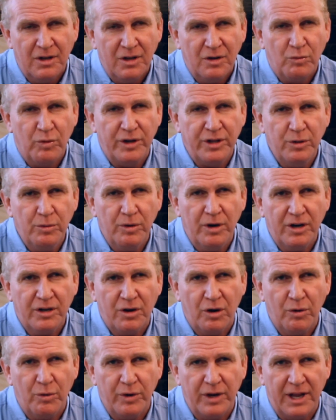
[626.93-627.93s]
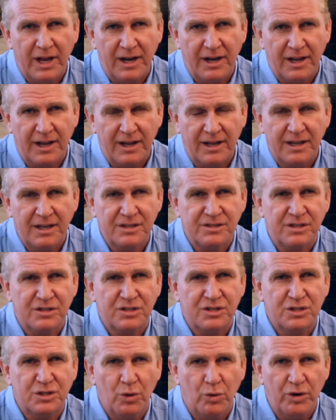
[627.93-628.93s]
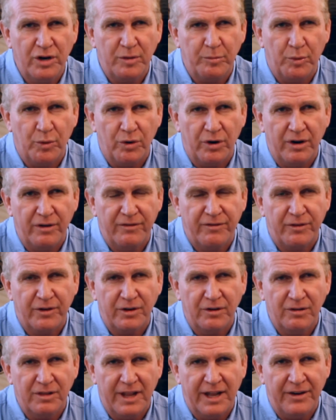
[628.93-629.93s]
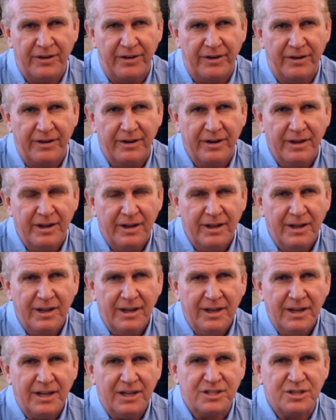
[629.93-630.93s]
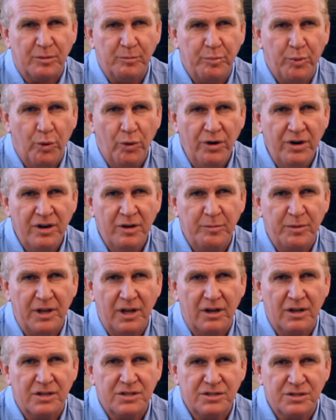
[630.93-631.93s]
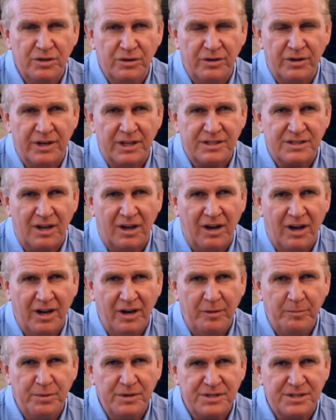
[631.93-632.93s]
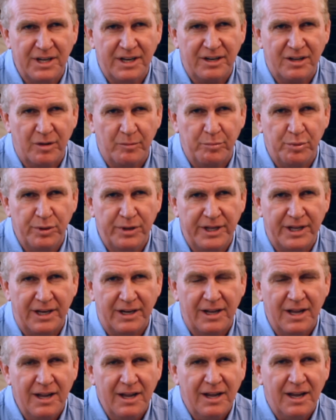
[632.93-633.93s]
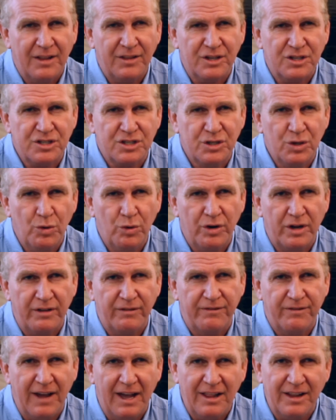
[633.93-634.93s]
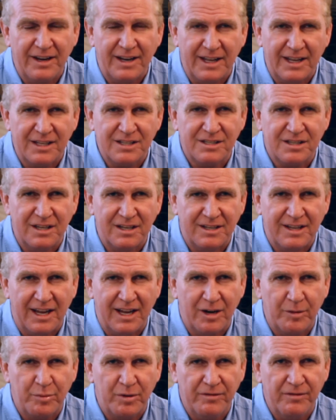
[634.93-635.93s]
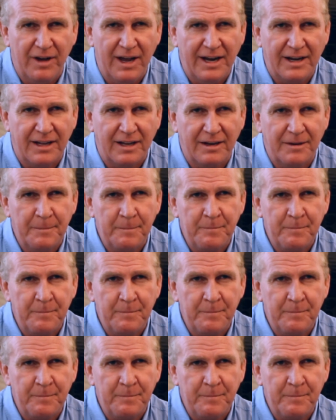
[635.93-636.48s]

What you are creating is a storyboard for your lender. It's important to be certain it's 100% complete and the story validates the data provided.